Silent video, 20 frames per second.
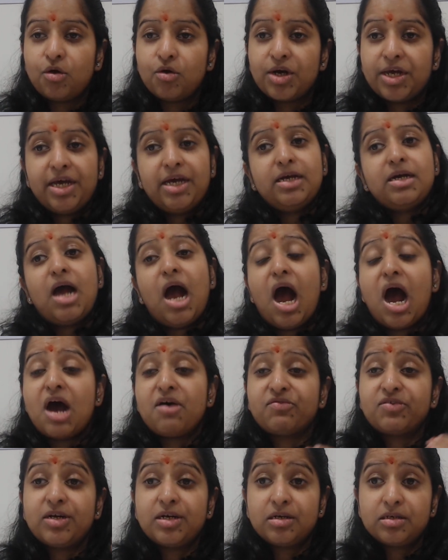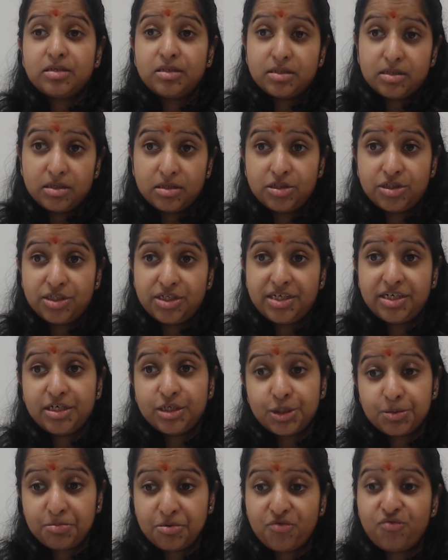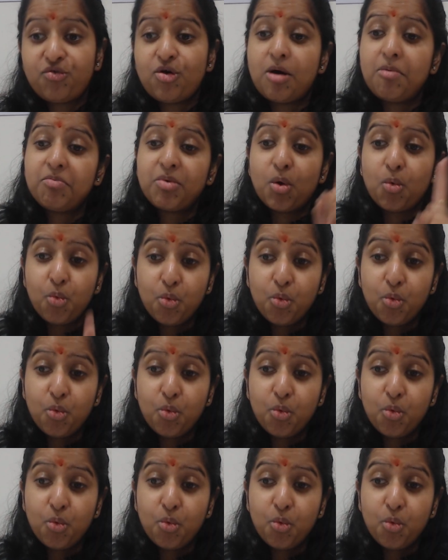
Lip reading: Okay, after a surgery is performed,